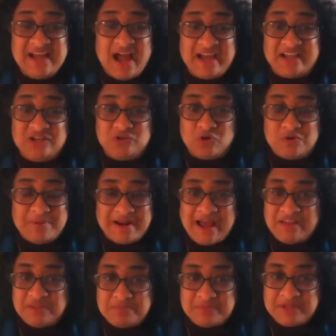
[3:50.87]
I can talk about
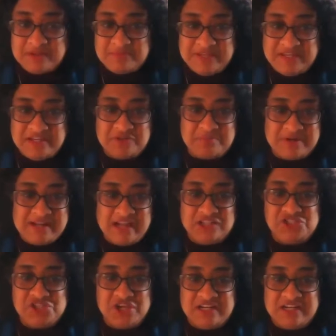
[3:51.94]
how the Committee to
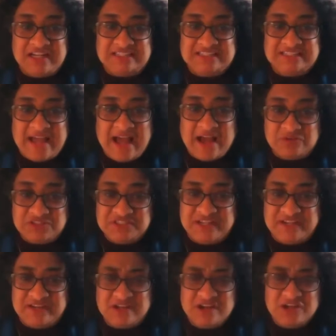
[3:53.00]
Protect Journalists counts
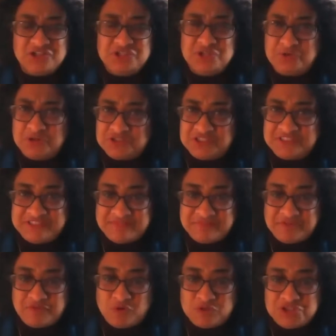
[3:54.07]
that
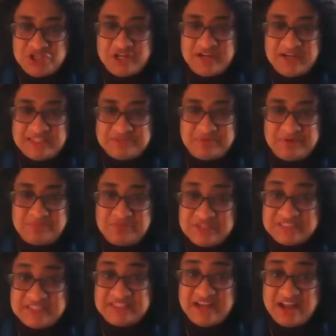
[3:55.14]
274 journalists were
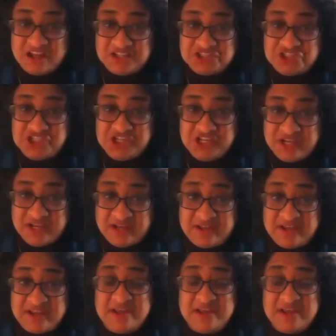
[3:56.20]
imprisoned last year.